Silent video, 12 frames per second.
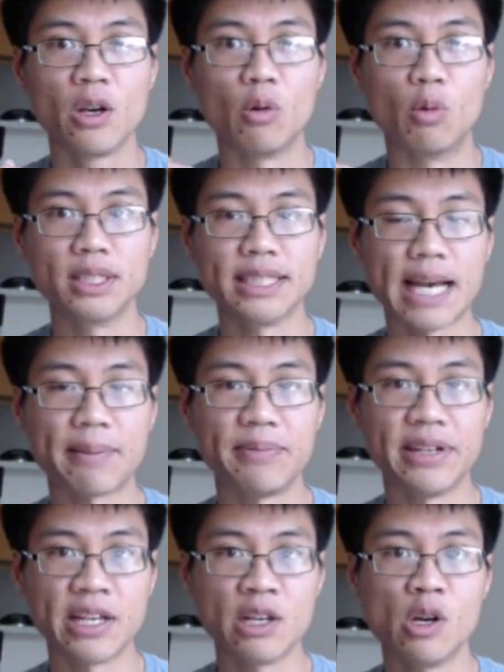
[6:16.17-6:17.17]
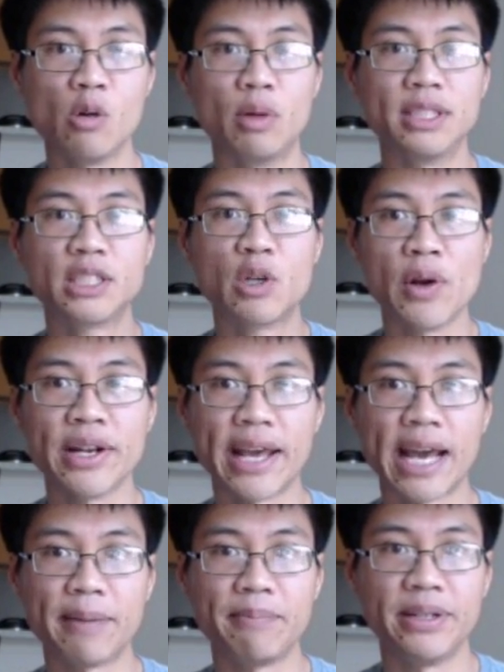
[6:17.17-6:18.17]
what's happening, what's going to
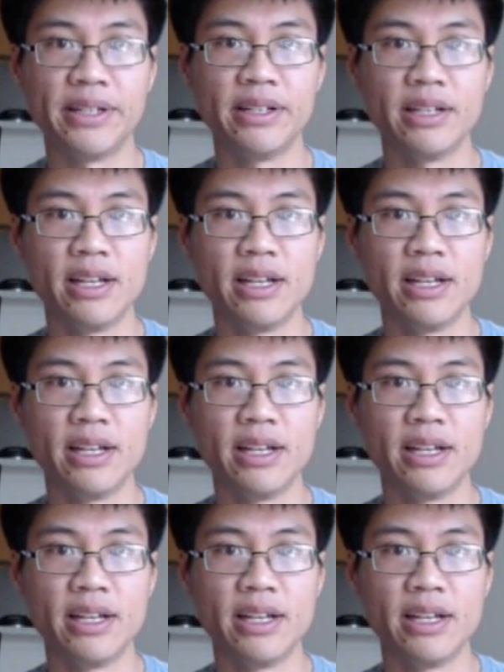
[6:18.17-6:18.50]
happen,